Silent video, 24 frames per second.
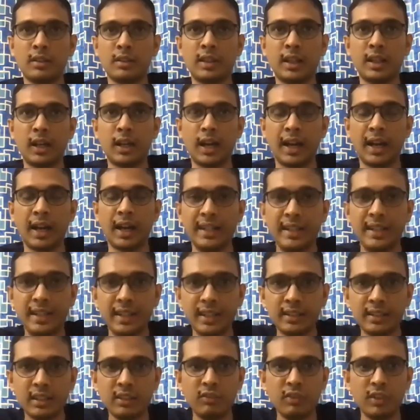The idea
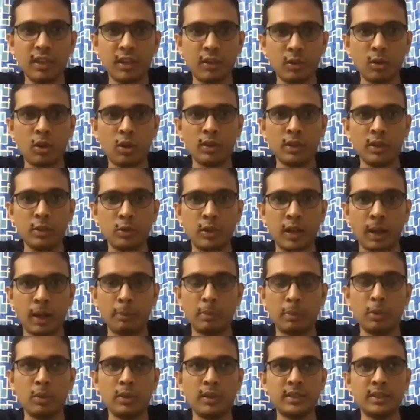that we have gone into
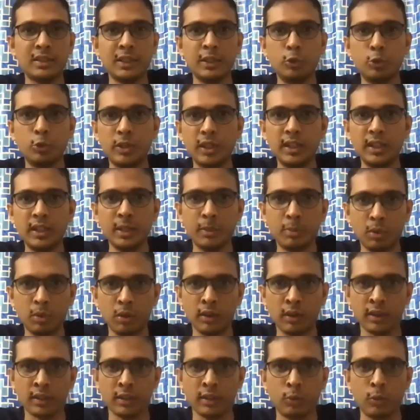Rapido is a utility
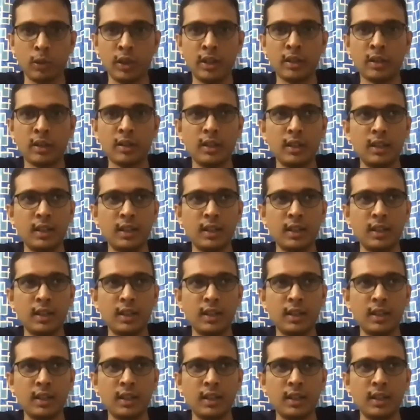product where